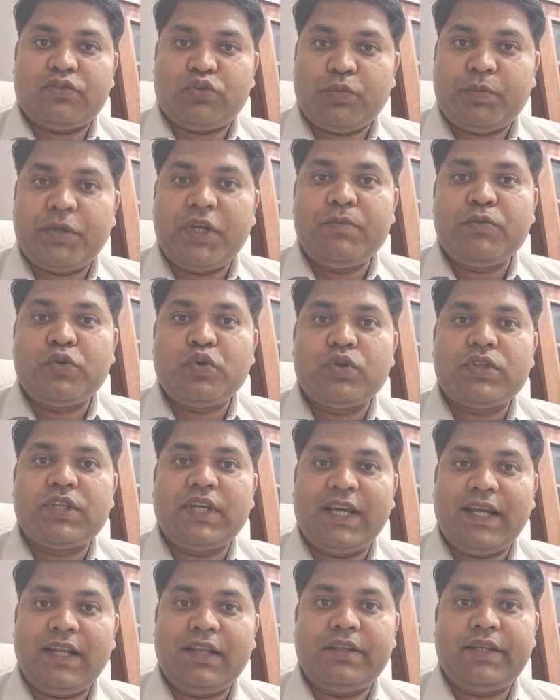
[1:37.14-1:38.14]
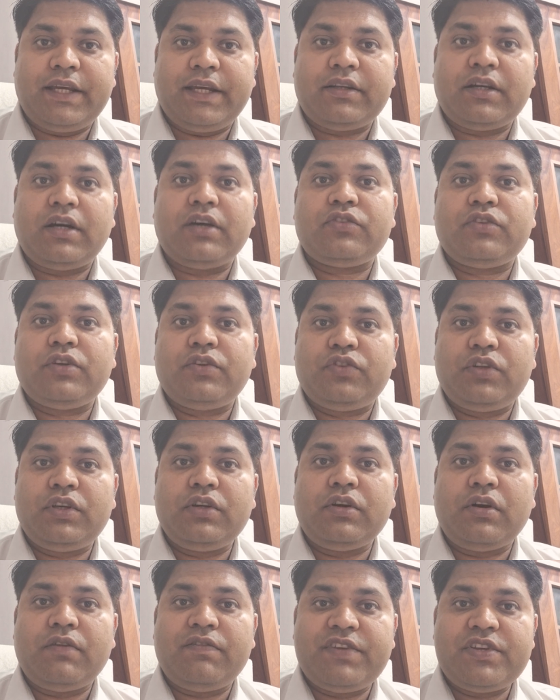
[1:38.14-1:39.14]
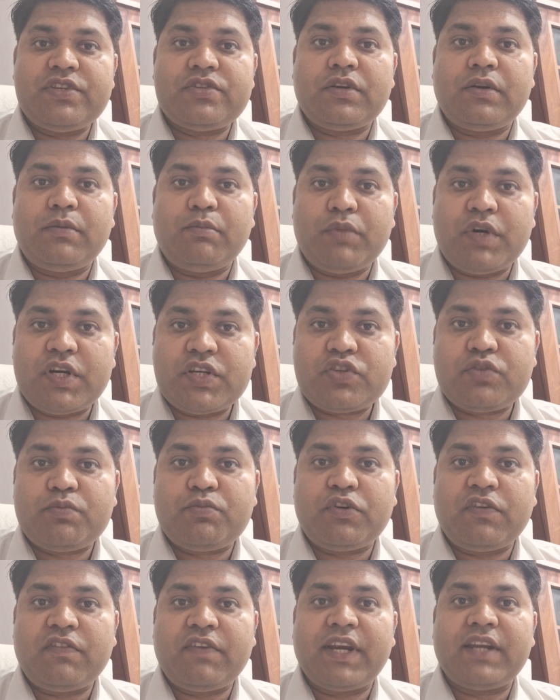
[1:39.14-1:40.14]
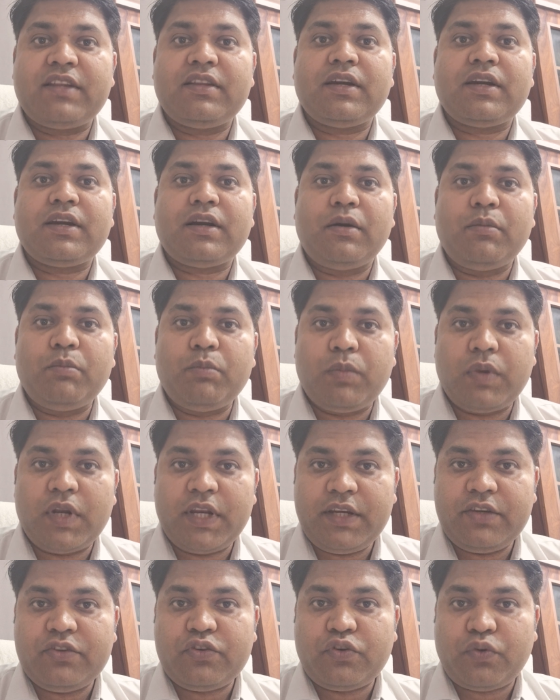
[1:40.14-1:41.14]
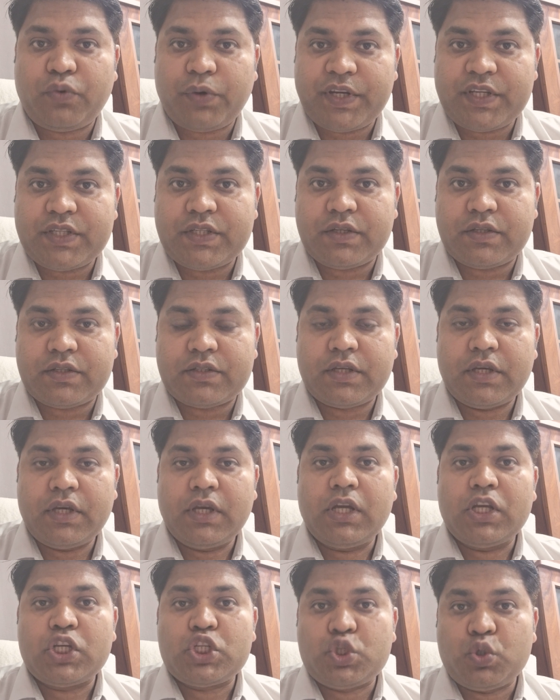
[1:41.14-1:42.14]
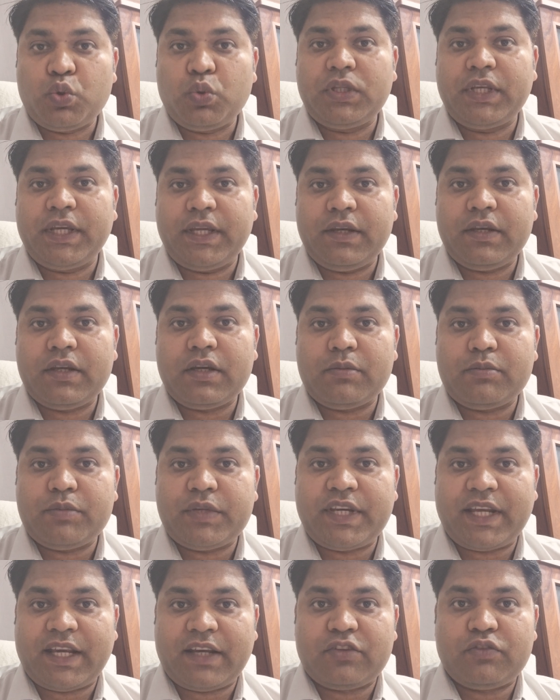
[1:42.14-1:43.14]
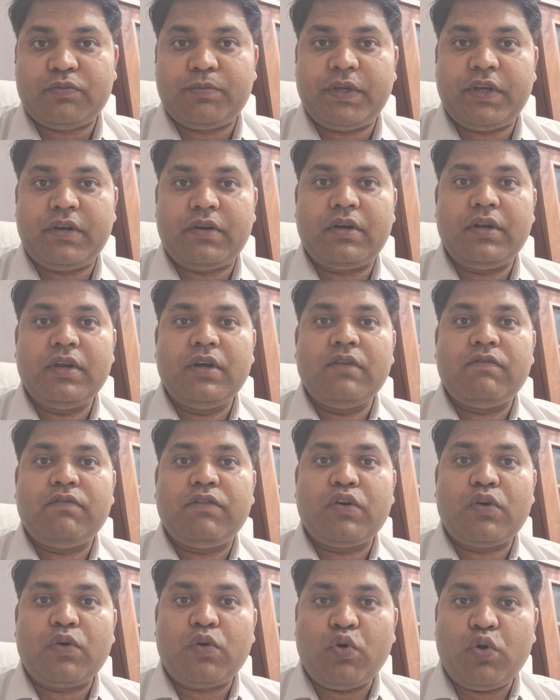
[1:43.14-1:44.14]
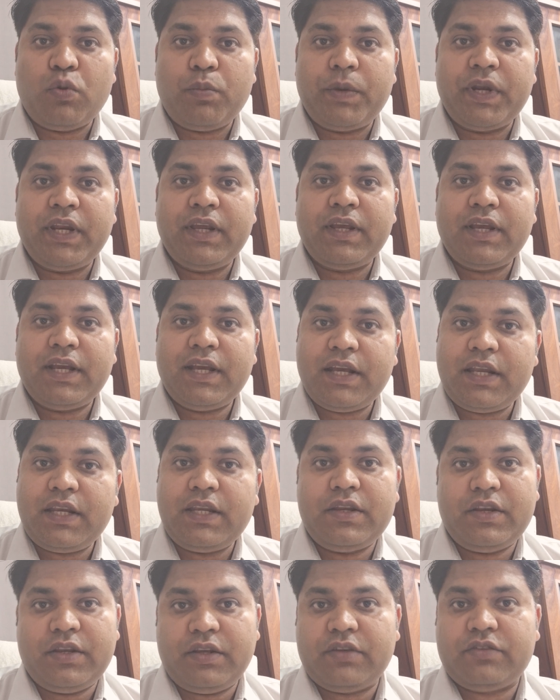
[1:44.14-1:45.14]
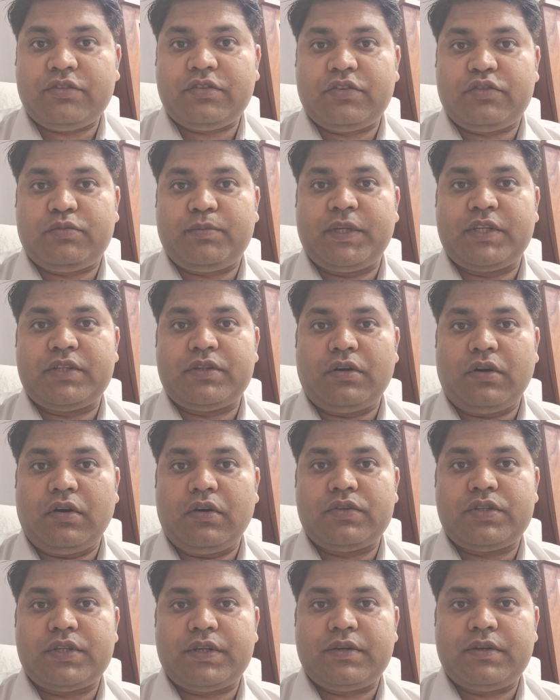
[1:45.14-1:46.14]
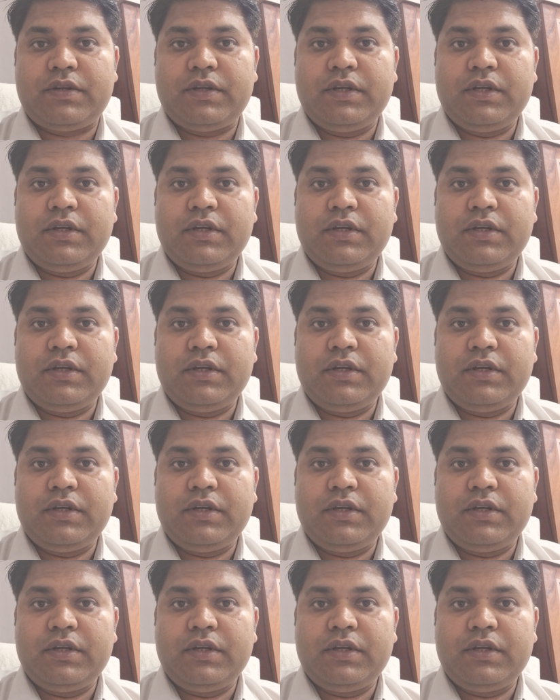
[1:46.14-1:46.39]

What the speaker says: Supreme Court held that assessing officer must provide the complete regions to the income taxpayer for opening any reassessment order.